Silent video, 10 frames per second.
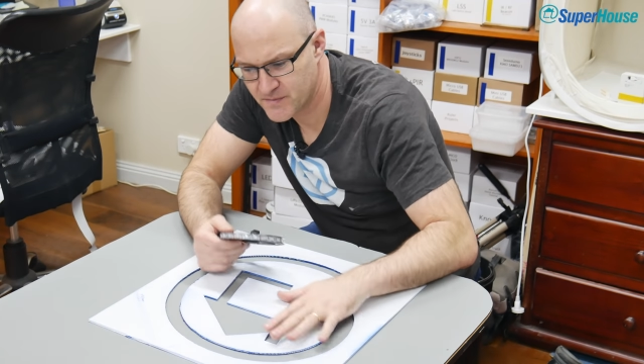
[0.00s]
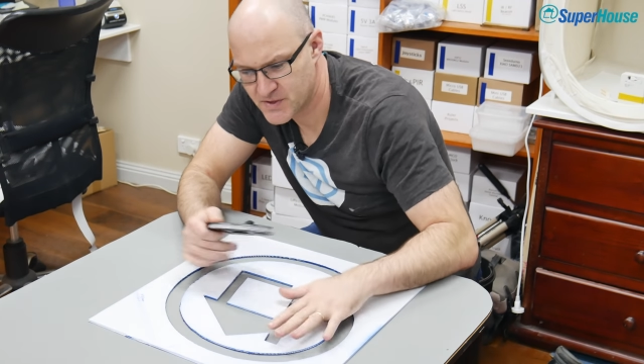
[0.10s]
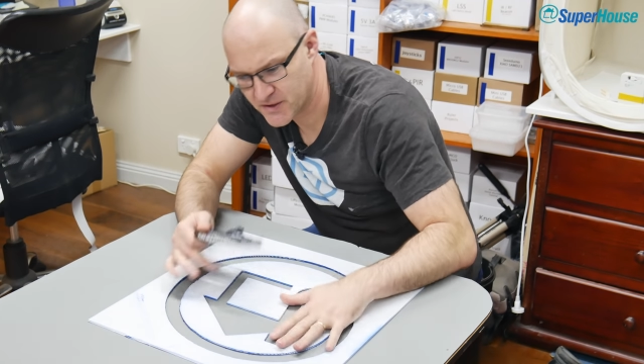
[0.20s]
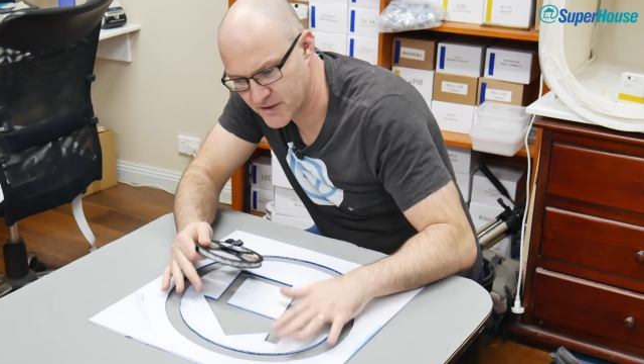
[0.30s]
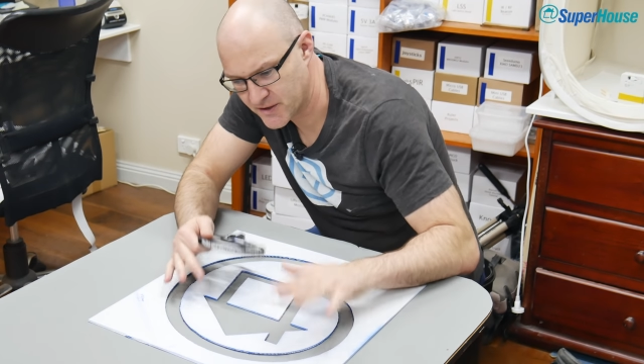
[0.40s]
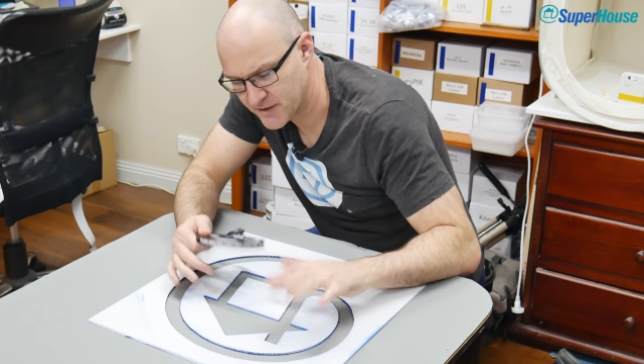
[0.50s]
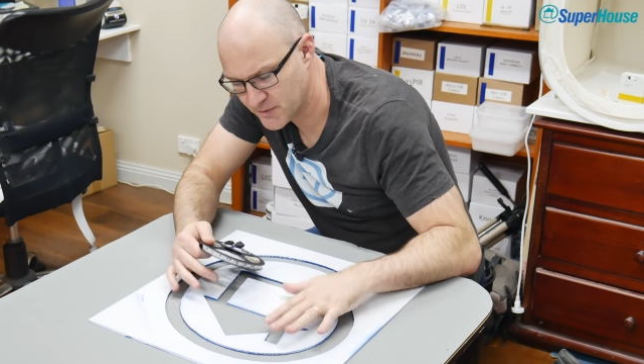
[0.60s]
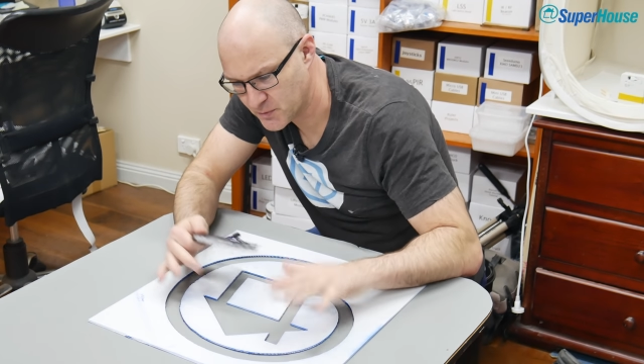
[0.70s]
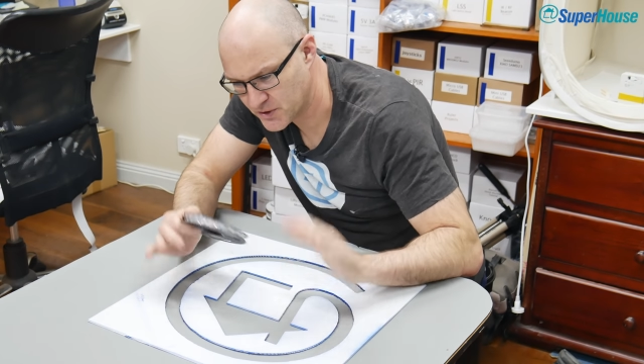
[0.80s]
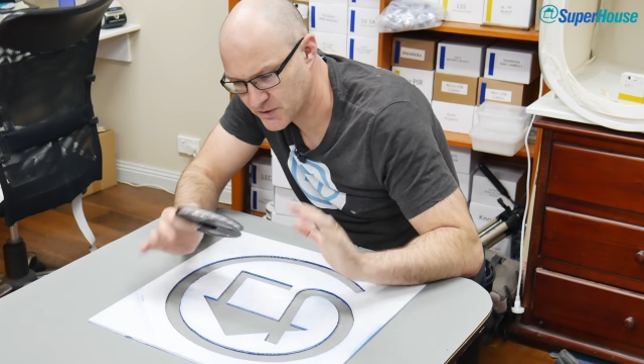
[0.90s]
so that
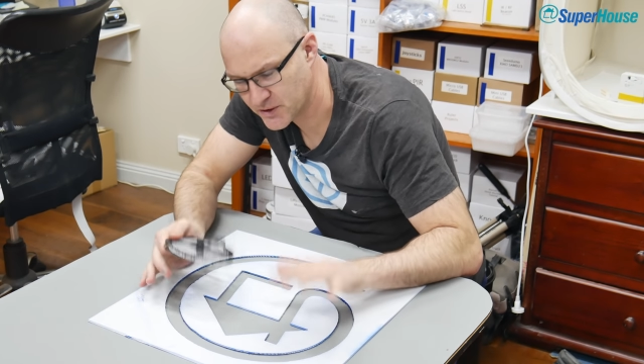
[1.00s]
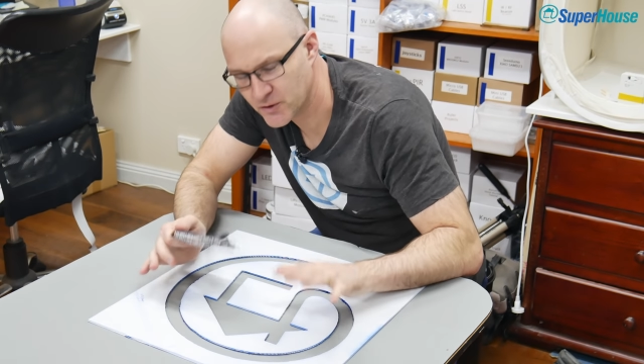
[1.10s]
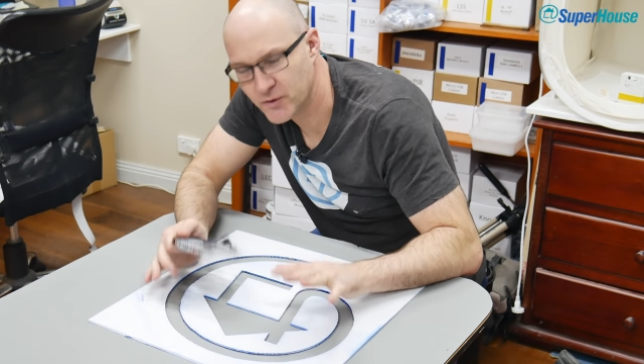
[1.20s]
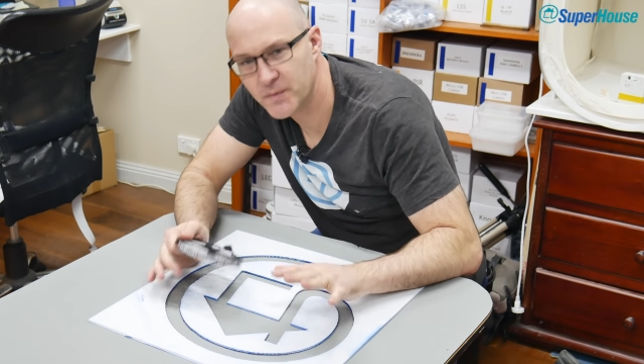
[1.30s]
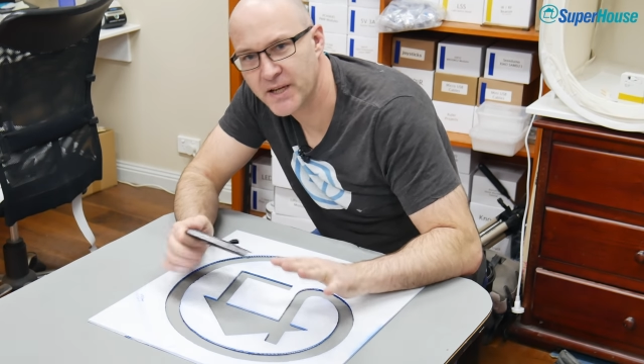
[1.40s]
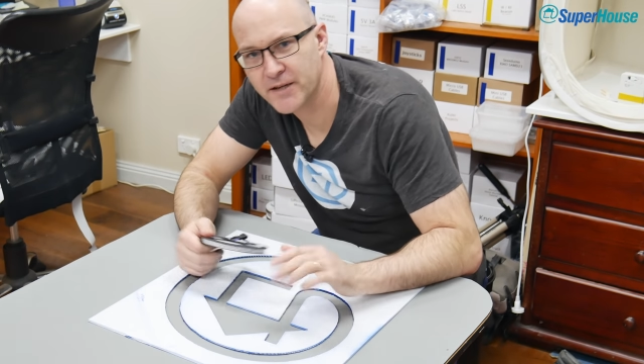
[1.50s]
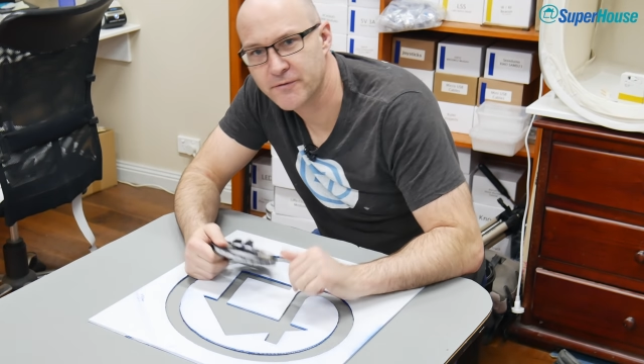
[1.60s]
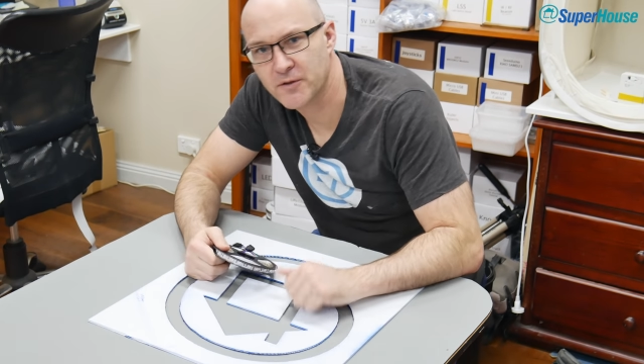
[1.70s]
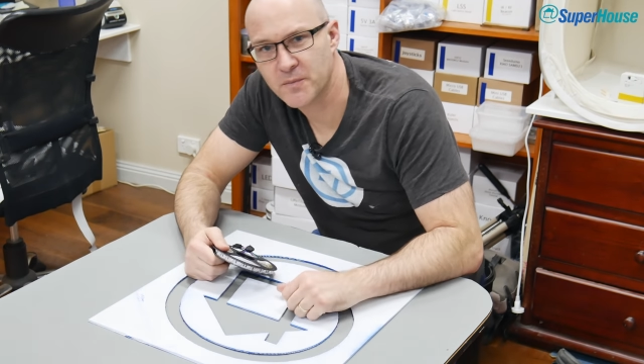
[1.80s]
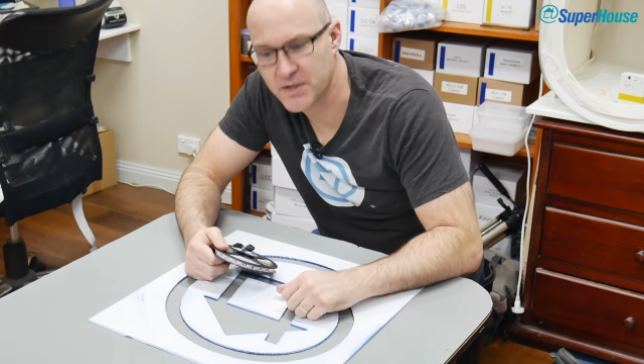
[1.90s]
it will illuminate
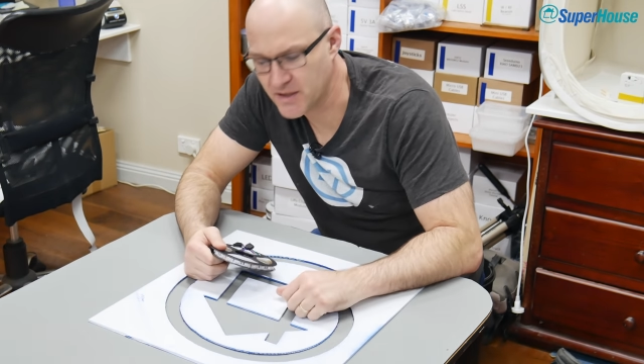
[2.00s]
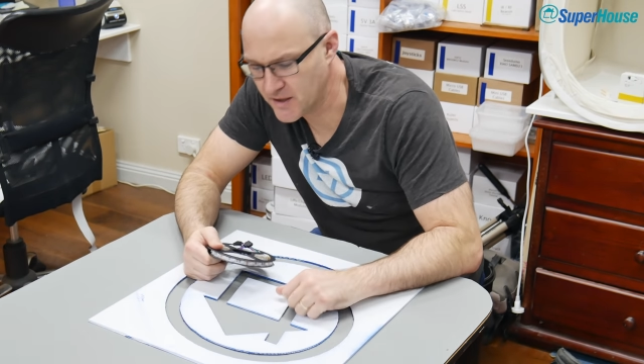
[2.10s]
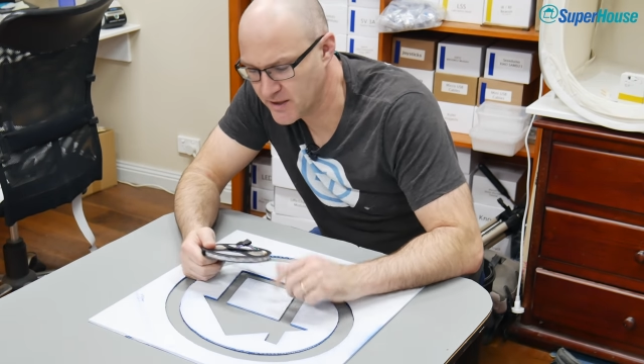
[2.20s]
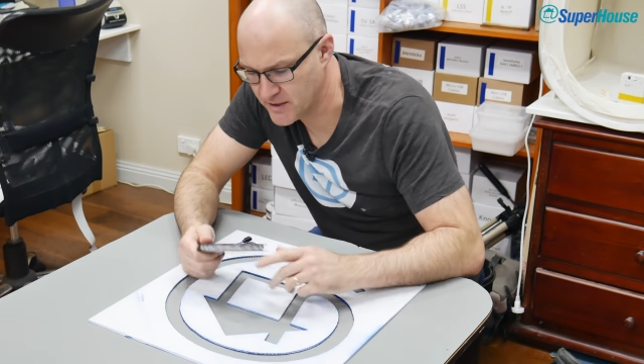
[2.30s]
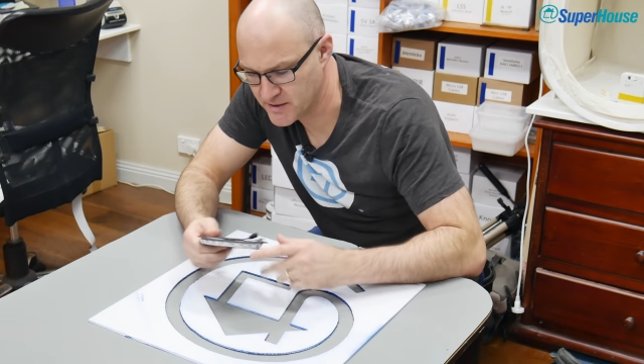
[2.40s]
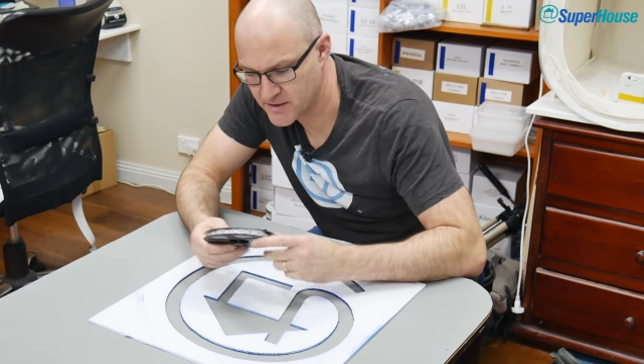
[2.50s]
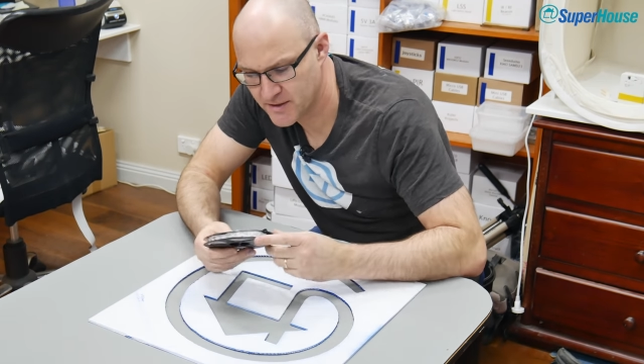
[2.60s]
from behind.